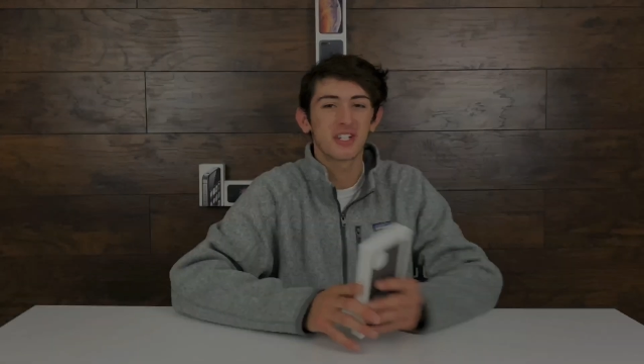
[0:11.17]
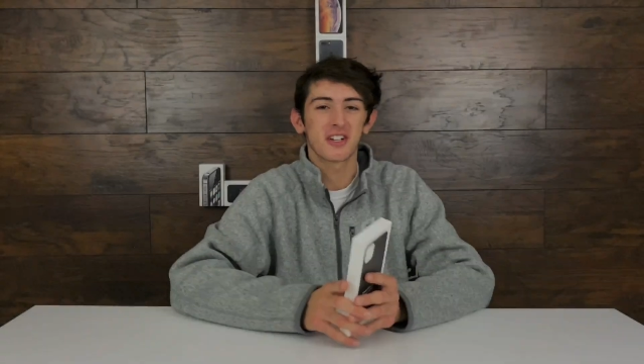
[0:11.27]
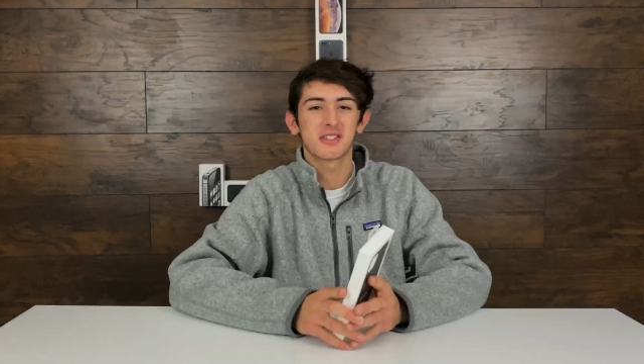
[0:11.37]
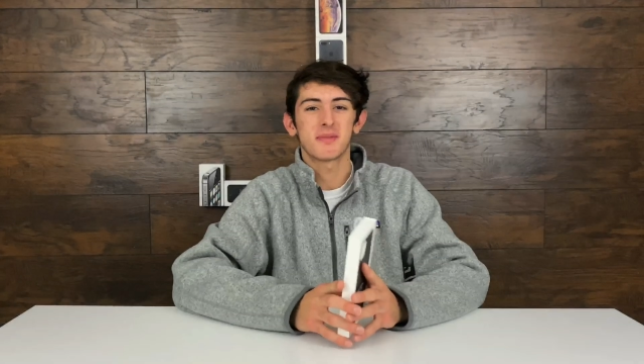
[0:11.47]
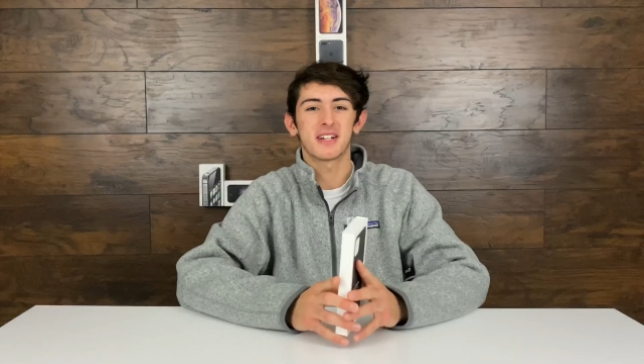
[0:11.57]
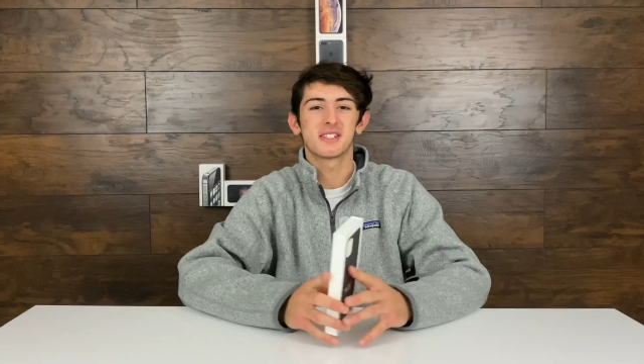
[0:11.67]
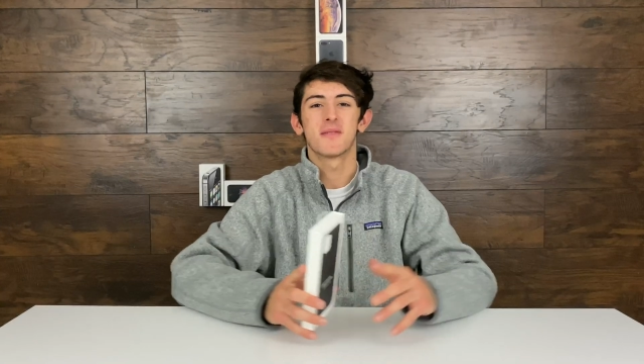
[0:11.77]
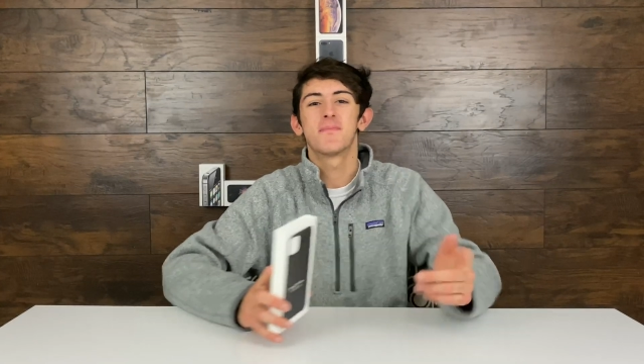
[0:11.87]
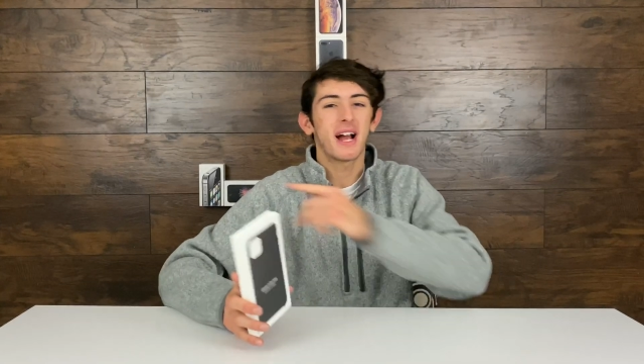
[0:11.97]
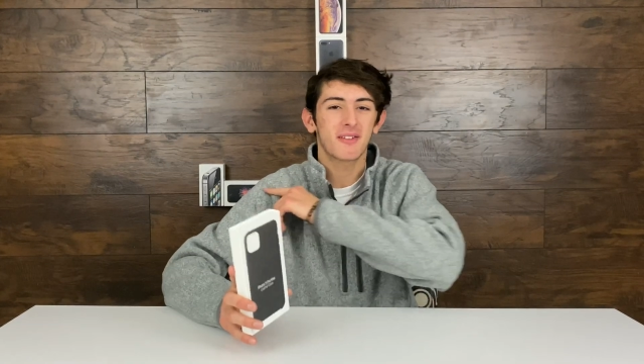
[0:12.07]
Gico Spice here,
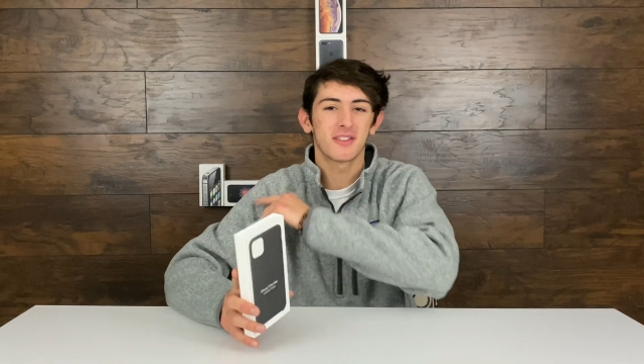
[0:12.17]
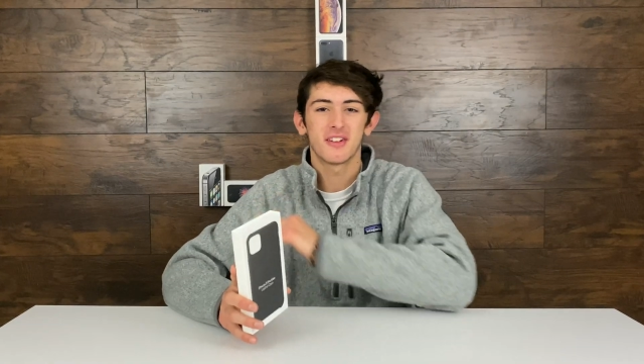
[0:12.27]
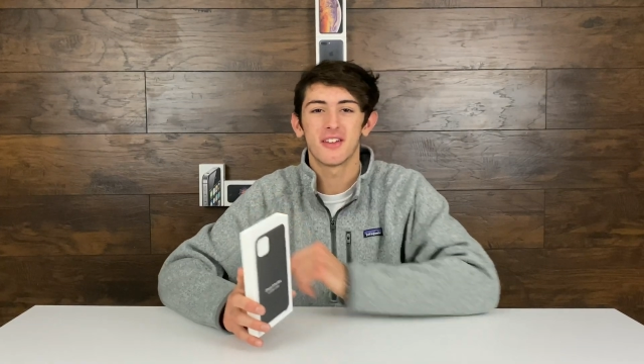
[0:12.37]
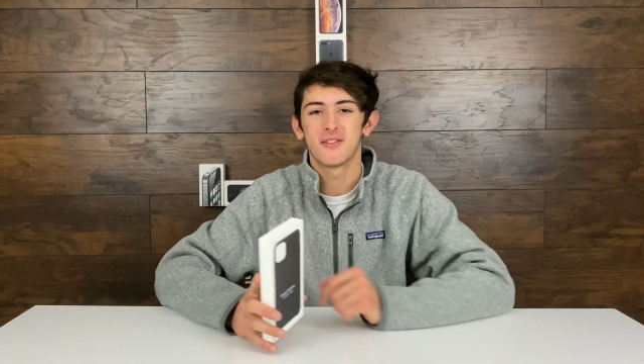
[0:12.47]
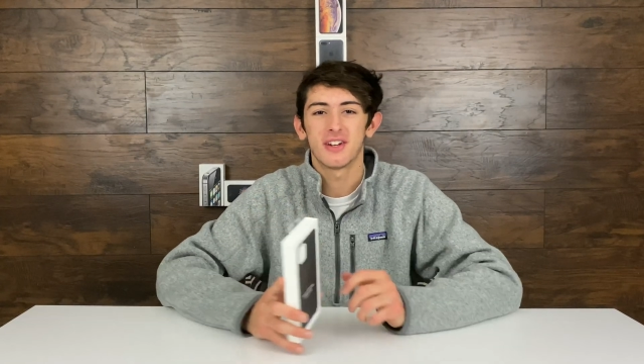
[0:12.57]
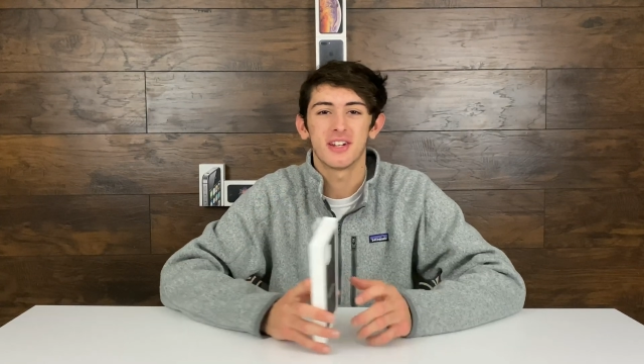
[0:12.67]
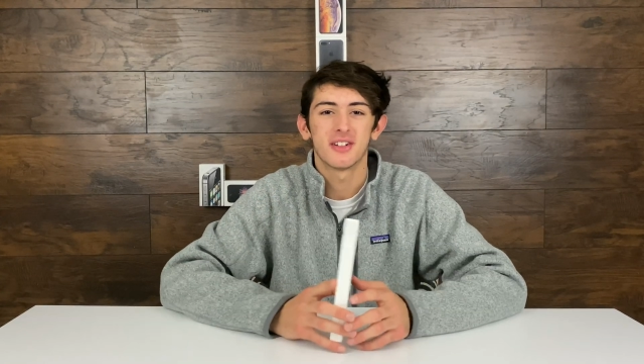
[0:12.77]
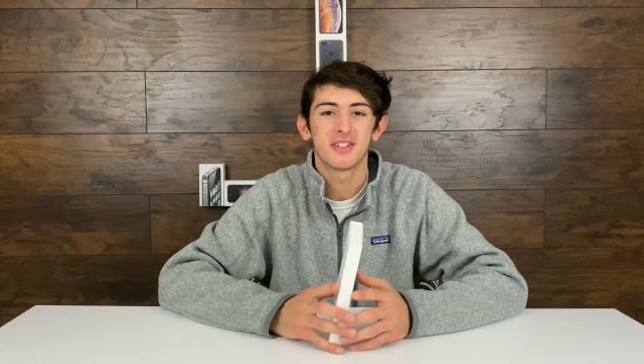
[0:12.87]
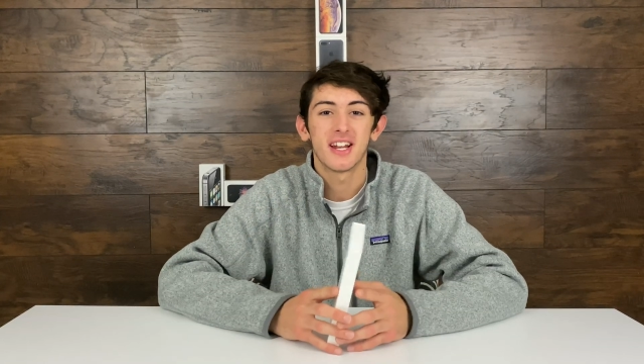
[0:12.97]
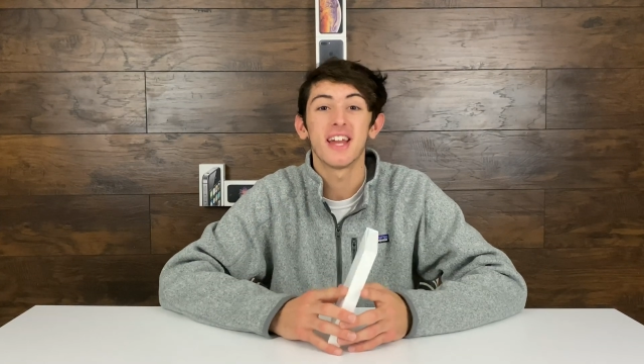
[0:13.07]
back with another video
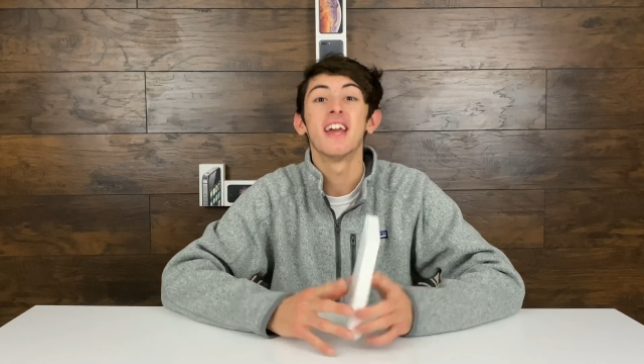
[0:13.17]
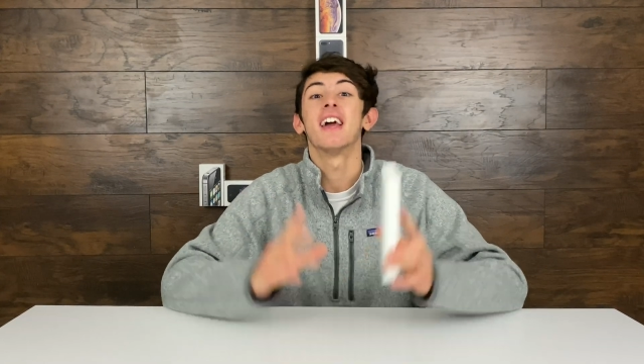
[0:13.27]
today.